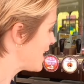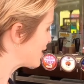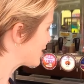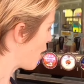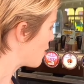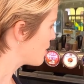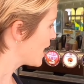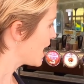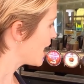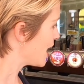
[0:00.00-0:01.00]
So
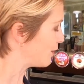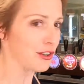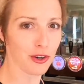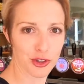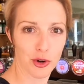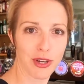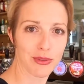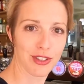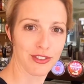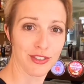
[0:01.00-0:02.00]
if you're not sure which
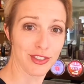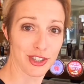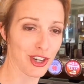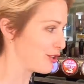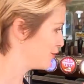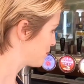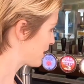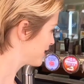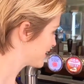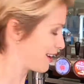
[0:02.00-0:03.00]
one to choose,
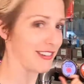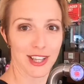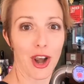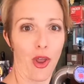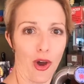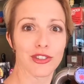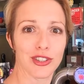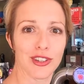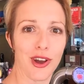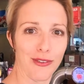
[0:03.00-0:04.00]
because there is a lot
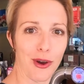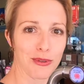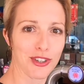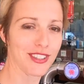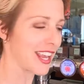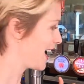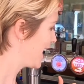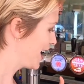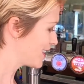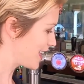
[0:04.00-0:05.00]
of options here,
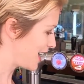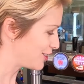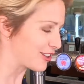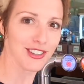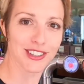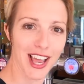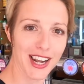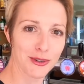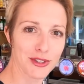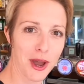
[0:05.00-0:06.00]
then you can just get a
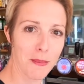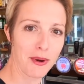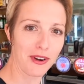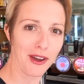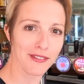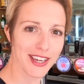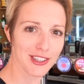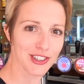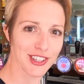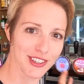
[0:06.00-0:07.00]
little sample of
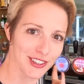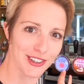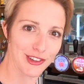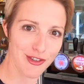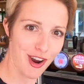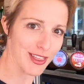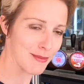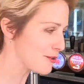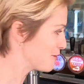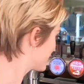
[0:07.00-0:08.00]
each and try them
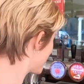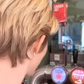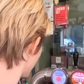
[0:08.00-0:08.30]
all, save